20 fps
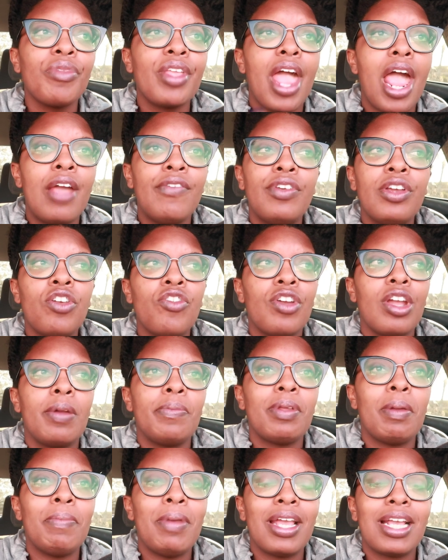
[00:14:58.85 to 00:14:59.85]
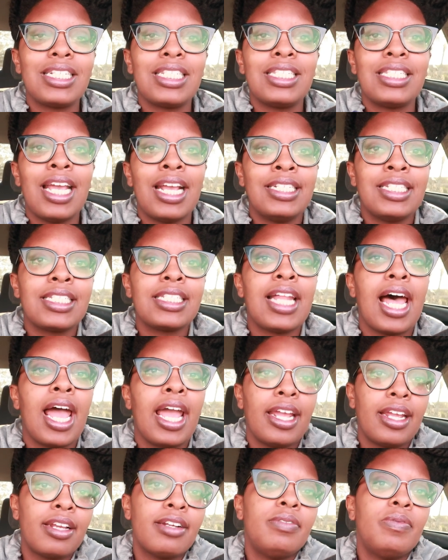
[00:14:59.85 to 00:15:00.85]
heavy cream to make it taste
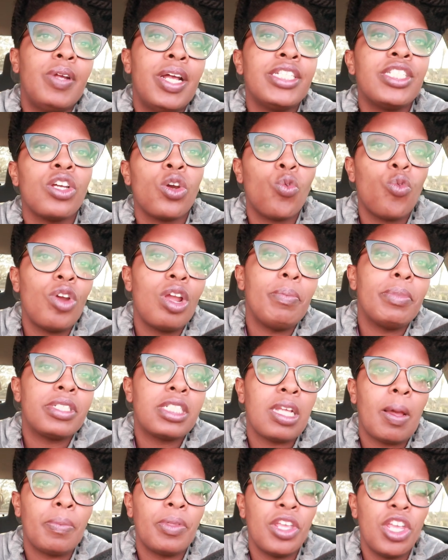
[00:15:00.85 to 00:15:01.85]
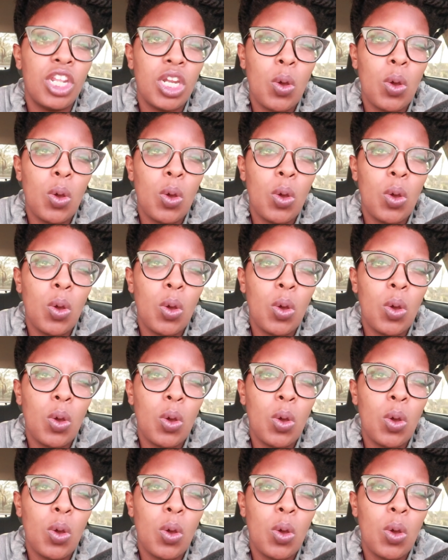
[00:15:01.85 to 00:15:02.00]
like it's a cream or something.